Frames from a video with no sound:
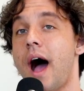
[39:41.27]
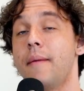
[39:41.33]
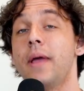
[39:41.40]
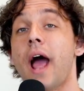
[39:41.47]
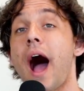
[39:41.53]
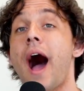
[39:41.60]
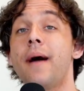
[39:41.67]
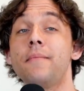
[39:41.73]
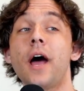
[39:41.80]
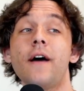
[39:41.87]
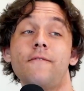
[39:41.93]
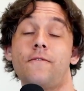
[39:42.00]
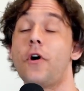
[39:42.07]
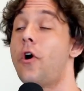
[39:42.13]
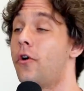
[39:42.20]
I mean, I'm
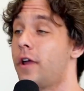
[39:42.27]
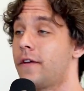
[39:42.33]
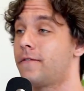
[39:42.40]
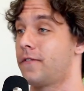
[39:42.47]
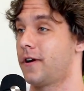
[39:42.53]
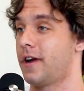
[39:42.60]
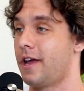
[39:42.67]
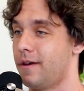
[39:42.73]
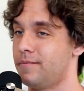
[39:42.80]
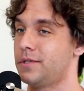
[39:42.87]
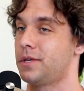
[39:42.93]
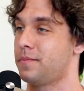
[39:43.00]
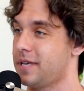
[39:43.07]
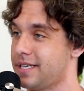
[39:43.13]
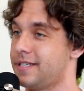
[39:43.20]
not voting for him
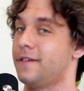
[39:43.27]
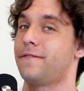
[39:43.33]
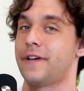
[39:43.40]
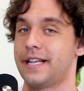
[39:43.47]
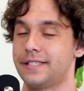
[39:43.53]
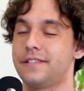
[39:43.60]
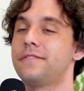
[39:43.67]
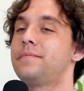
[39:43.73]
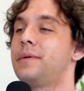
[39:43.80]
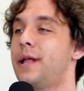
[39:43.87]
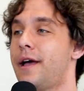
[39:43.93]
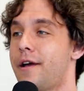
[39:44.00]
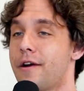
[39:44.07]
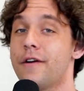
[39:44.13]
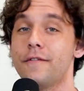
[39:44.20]
to be Defensive
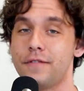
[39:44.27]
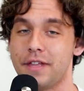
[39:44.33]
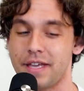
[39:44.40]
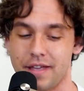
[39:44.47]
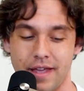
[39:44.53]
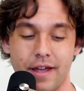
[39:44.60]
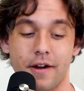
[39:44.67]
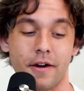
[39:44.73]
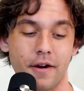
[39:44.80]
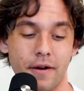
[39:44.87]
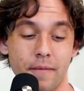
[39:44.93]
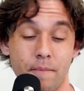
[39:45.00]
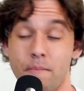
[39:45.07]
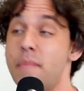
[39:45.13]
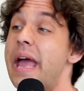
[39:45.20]
Player of the
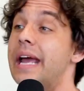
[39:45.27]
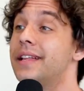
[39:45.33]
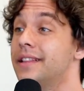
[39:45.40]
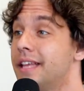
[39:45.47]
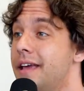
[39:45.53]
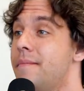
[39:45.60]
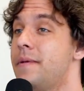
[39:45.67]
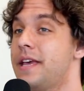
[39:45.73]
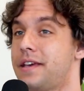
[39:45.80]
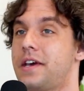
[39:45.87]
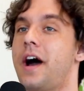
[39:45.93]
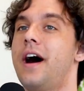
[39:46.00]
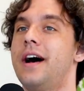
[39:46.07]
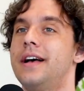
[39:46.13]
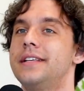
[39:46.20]
Year, mainly
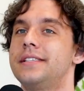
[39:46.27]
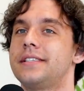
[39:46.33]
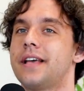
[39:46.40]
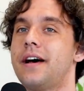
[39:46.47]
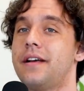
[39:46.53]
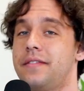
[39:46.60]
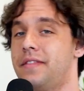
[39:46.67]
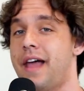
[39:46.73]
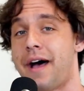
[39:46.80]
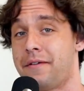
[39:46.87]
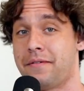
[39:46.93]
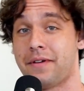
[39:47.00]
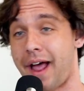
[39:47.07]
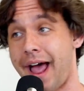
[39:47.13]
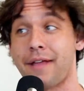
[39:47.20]
because I
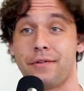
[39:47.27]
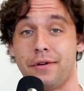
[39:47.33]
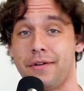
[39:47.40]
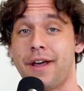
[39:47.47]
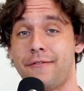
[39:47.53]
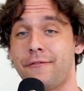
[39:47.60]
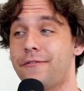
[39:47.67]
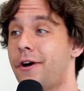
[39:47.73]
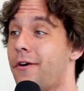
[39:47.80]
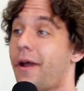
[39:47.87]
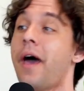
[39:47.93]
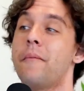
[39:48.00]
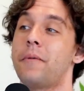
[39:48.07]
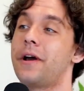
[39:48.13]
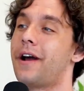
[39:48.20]
don't have a
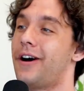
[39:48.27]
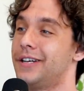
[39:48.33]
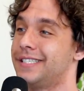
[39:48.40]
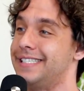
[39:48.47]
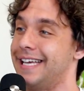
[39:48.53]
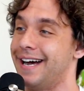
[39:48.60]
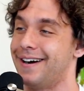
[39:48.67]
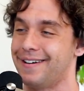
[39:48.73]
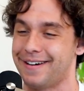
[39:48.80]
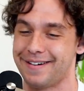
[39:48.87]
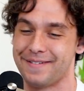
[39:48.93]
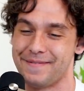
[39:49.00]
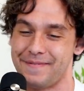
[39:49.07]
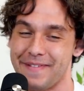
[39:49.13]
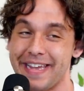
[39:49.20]
vote, but
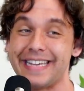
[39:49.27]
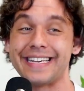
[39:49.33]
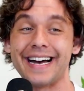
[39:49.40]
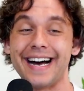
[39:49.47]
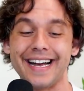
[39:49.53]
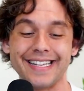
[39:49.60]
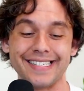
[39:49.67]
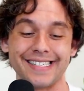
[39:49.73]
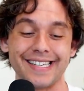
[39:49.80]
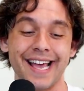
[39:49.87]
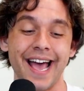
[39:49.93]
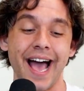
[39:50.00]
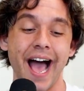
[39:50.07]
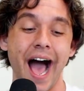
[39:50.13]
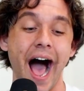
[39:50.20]
also because
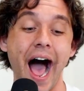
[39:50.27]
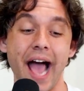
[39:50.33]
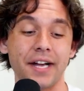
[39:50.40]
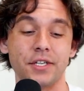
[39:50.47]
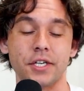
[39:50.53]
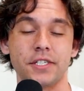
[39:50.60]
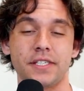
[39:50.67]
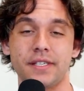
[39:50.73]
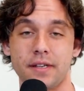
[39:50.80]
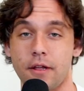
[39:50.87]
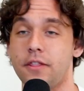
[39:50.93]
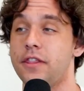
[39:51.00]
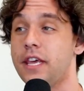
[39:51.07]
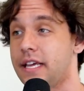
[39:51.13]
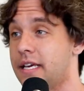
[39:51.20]
I just
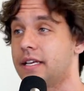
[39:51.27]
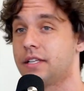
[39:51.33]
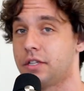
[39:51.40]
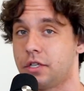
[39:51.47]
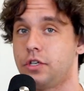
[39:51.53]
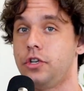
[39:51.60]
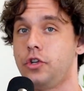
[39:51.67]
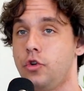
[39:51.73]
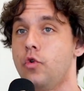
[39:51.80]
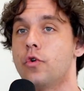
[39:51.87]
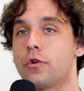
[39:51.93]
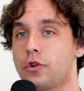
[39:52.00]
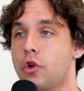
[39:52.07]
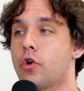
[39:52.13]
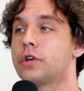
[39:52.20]
think
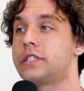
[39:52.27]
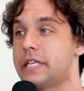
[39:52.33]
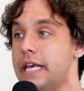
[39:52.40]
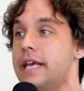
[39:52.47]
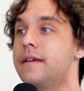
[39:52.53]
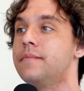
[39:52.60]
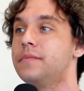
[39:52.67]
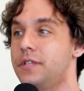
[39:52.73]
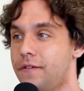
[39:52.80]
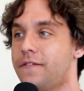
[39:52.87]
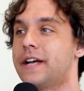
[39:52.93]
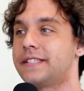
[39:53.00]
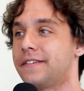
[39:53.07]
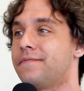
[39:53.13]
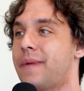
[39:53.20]
your team
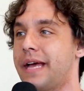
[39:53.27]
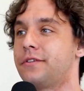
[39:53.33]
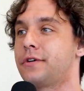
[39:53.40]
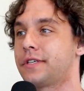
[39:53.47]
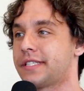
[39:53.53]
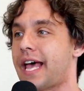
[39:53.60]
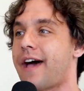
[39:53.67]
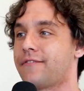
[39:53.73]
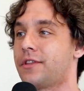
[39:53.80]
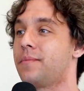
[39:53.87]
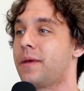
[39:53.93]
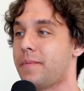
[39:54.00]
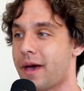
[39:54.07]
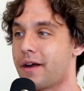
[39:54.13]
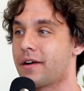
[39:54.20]
defensive metrics have to
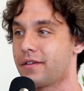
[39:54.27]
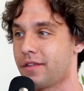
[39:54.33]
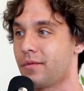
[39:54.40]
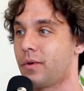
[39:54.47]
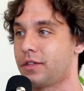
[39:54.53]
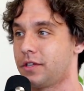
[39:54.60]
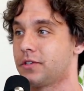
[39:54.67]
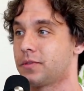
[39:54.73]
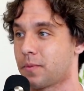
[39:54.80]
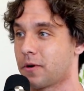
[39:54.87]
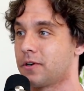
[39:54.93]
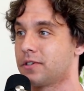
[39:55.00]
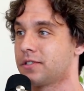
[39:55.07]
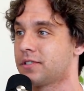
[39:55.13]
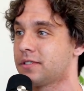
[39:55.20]
be better than what the
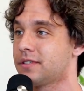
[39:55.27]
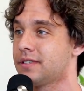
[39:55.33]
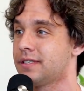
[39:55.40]
Spurs.